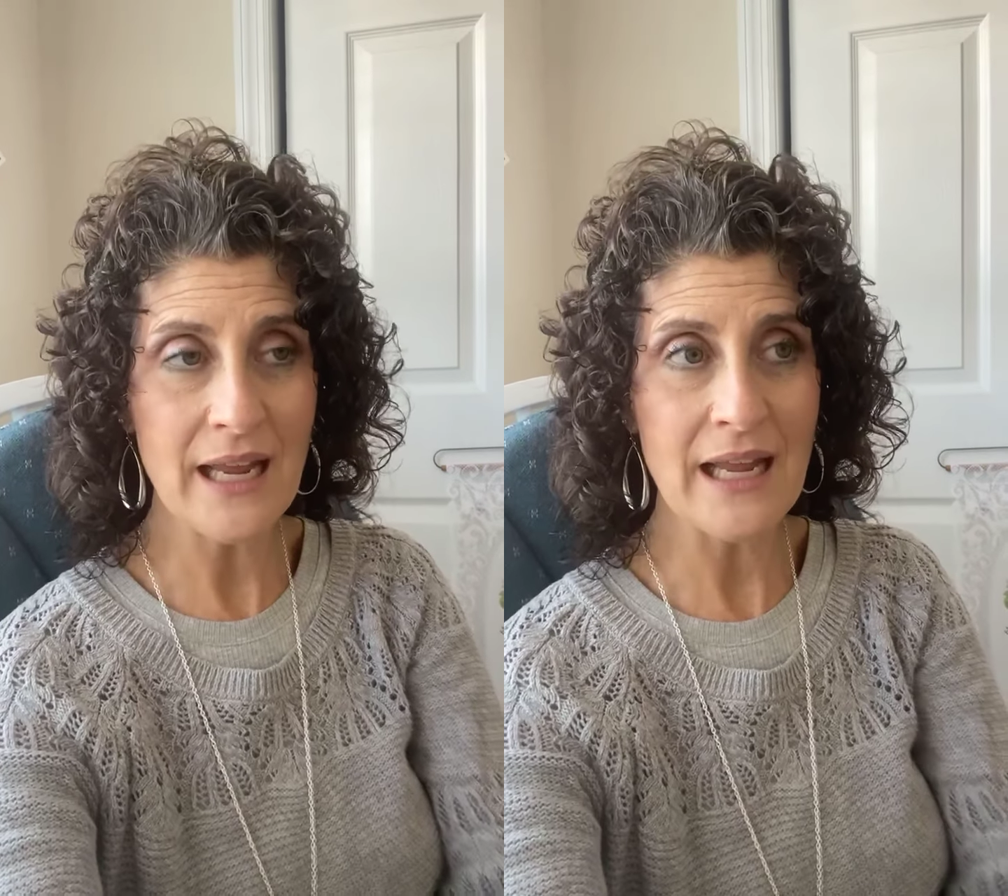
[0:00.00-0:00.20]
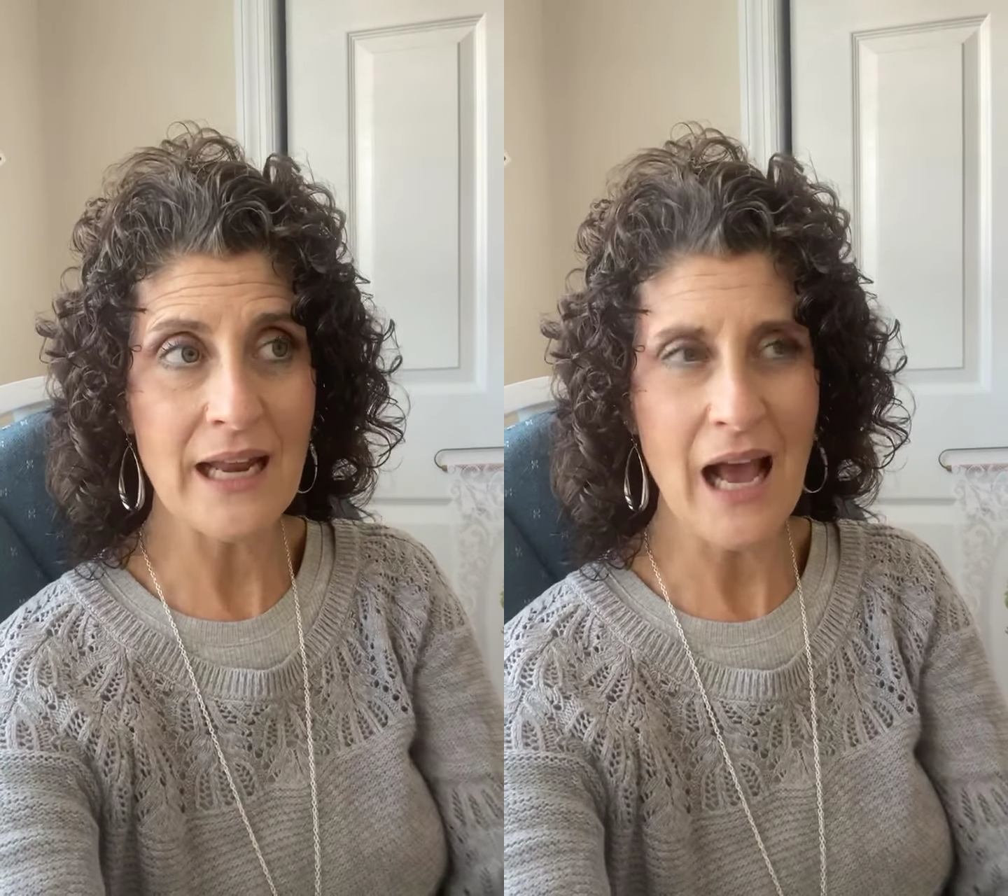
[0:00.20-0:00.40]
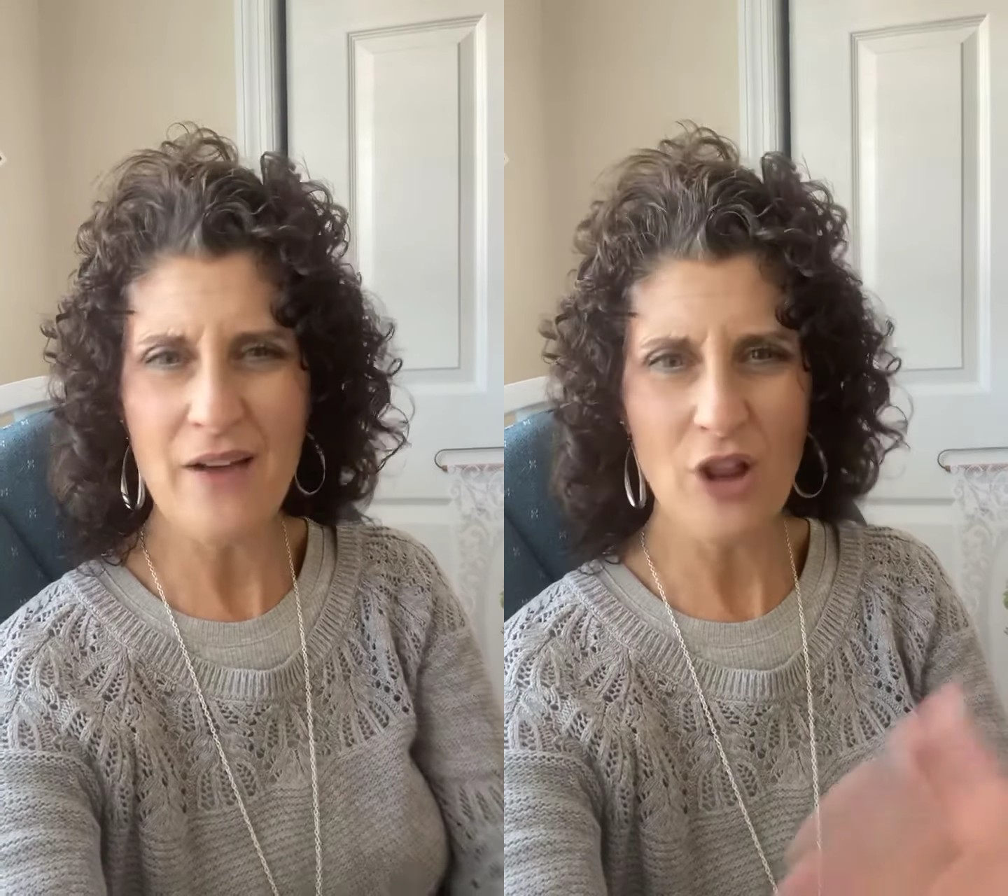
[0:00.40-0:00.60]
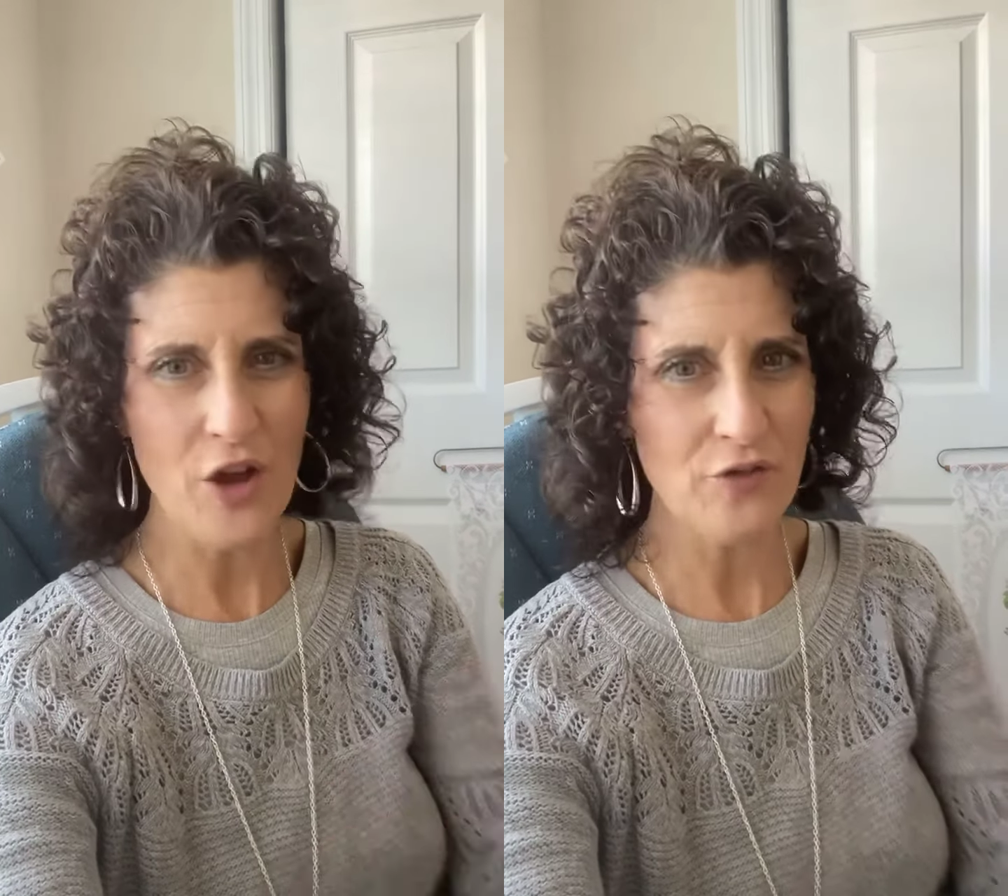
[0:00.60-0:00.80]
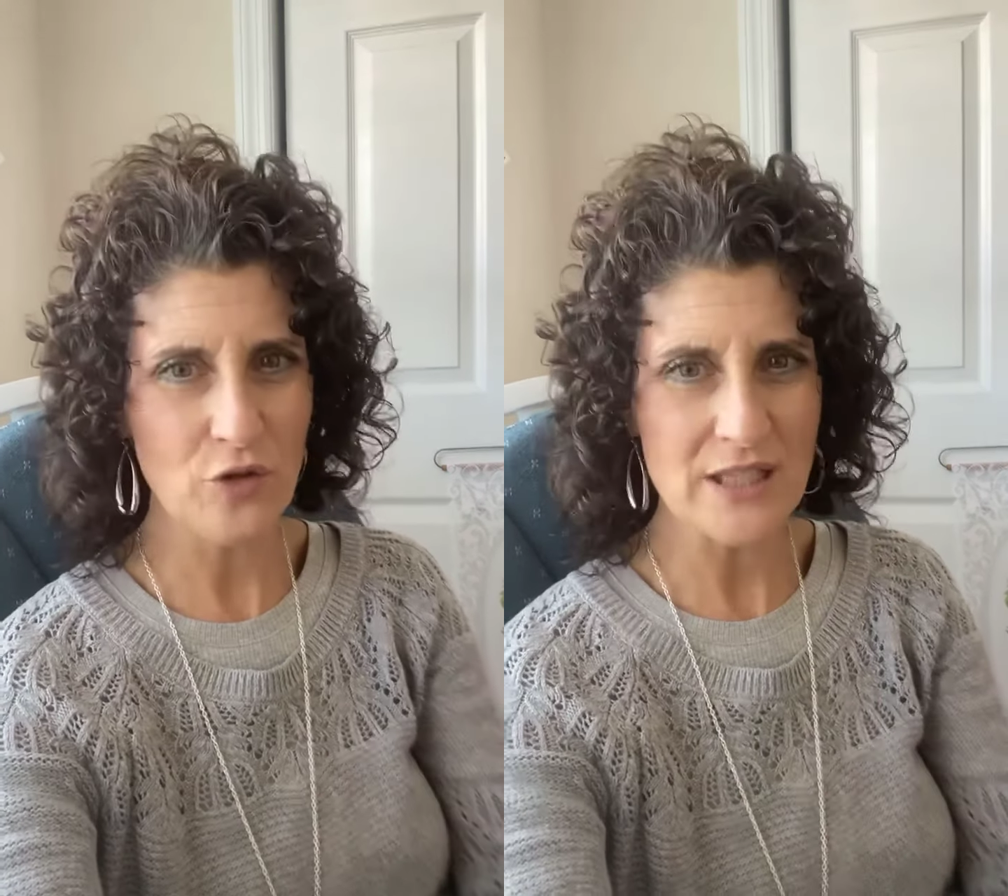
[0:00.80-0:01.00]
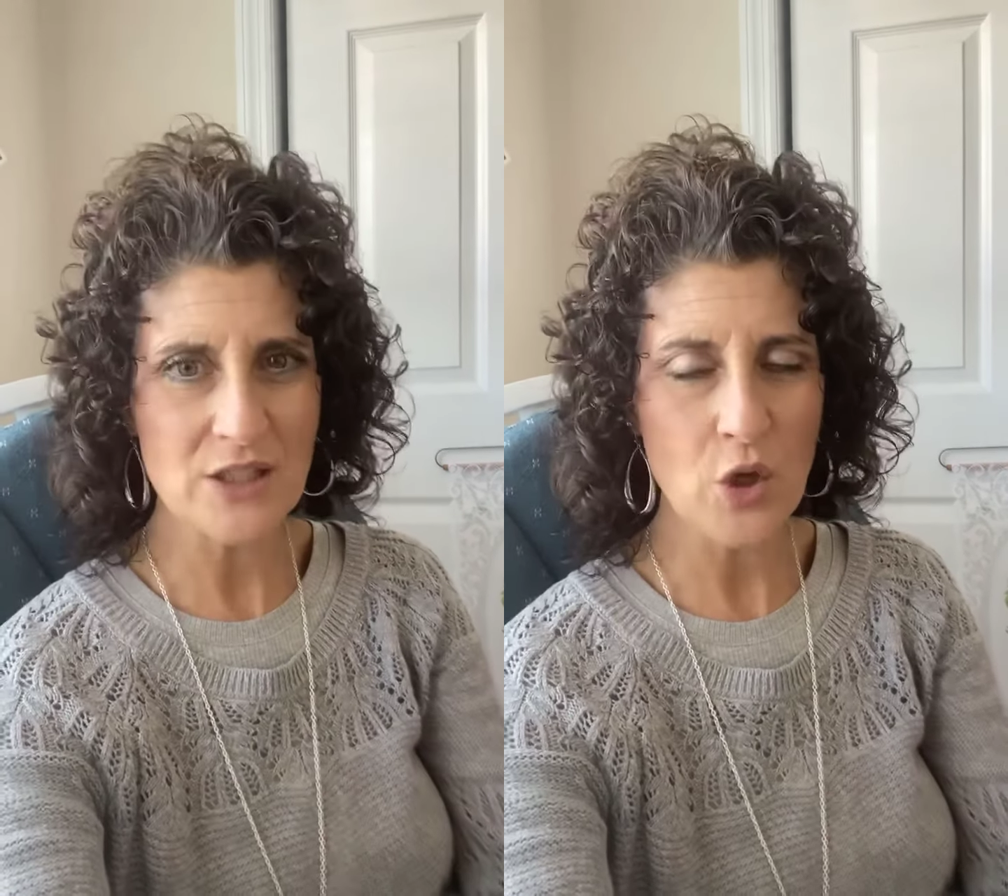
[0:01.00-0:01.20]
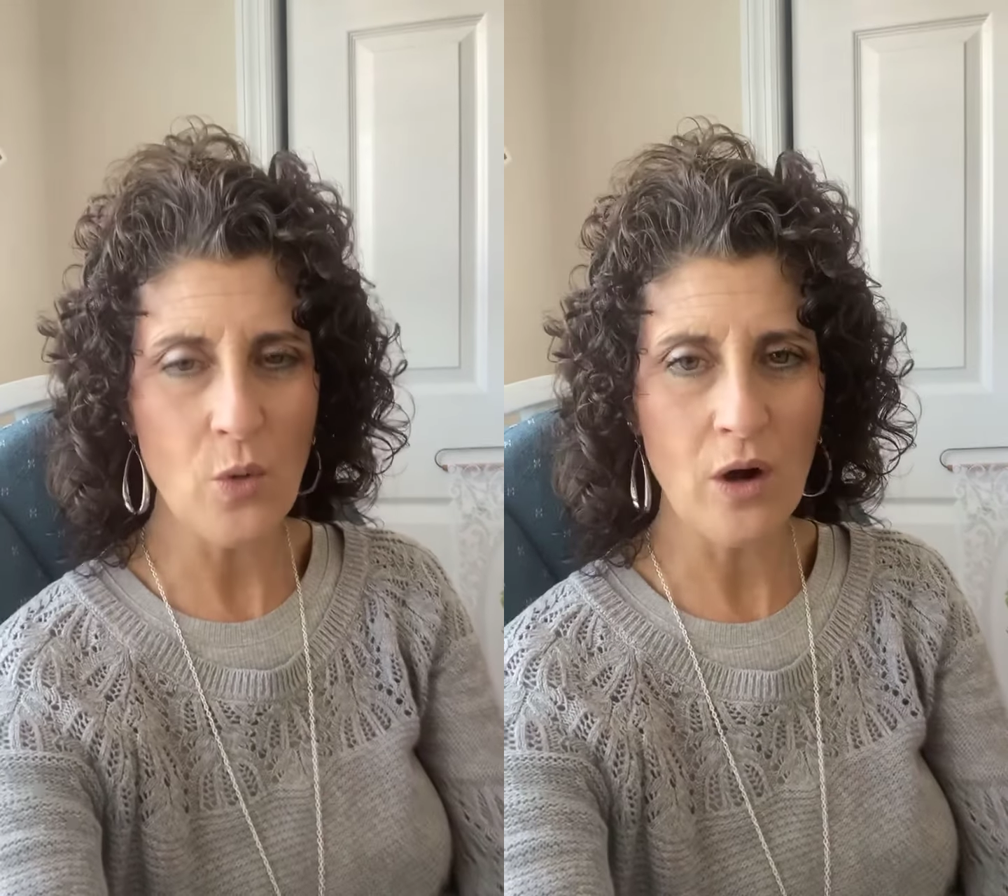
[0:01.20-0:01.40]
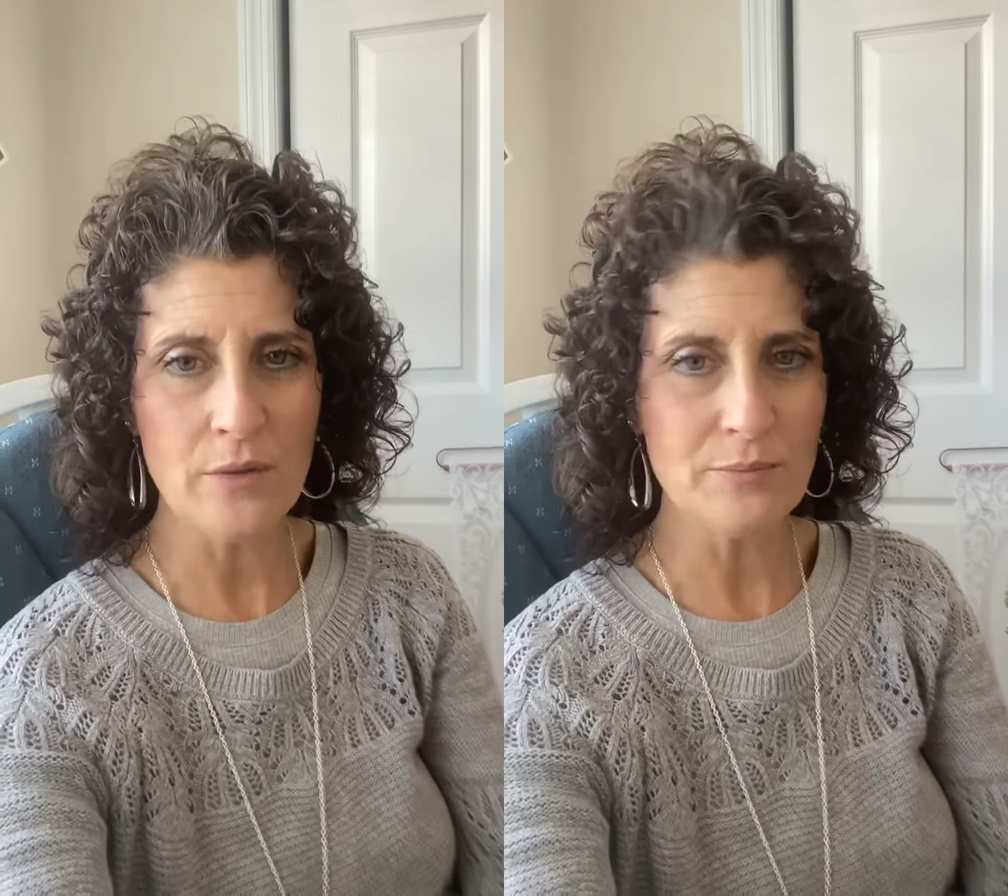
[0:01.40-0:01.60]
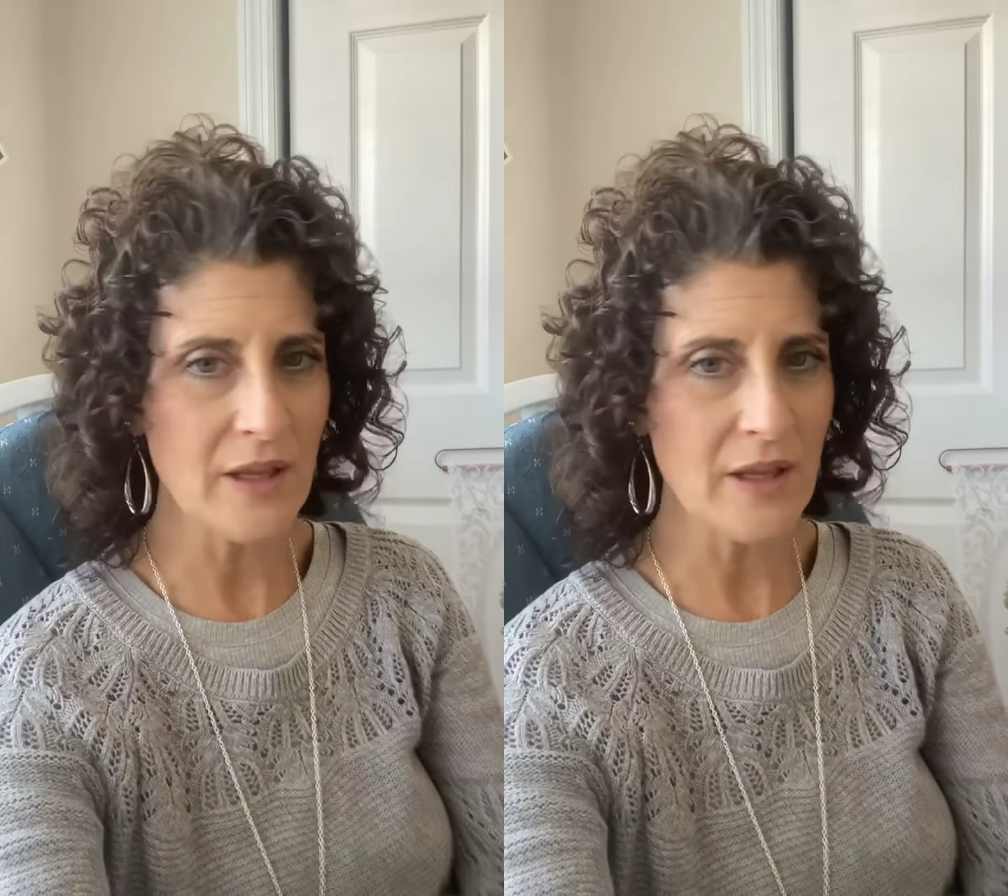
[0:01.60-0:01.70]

And I have a lot of friends who are